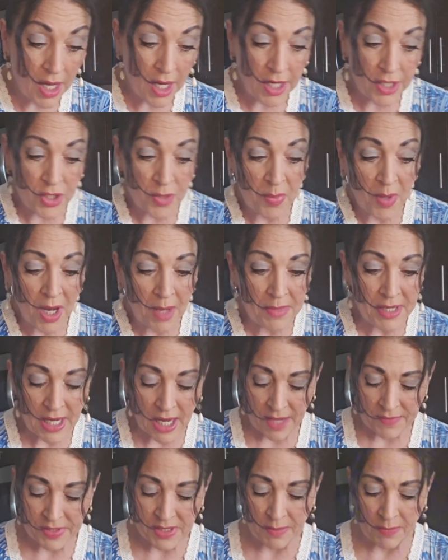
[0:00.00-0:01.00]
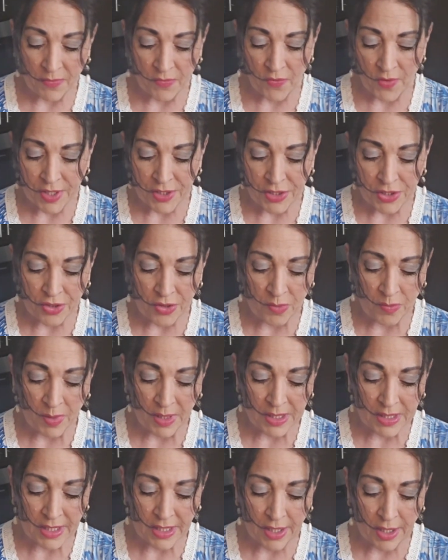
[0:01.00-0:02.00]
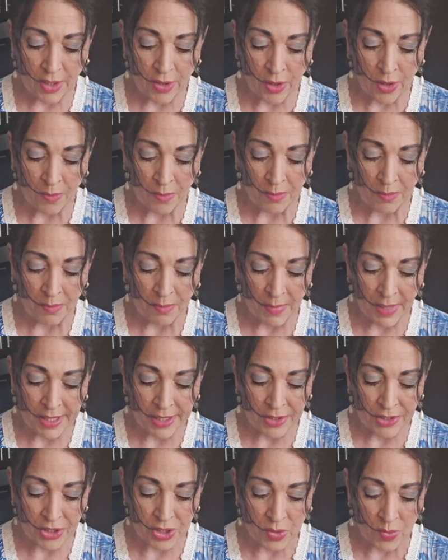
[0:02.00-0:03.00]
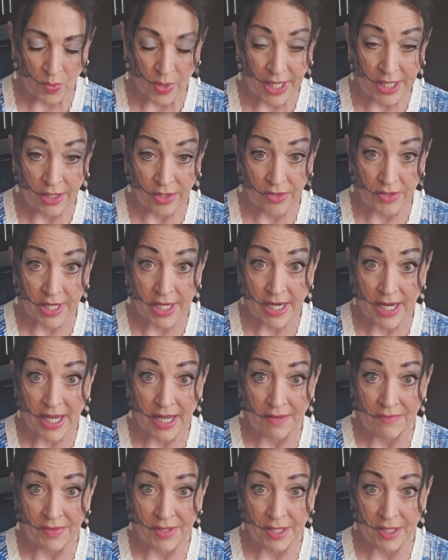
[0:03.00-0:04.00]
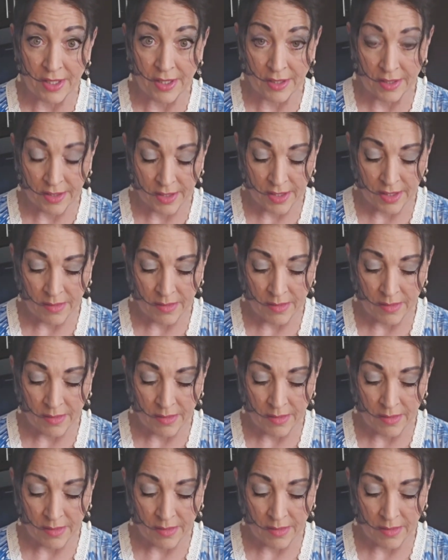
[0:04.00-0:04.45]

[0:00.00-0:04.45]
And you probably have some fun toothpicks at home. Mine are just regular that I have here.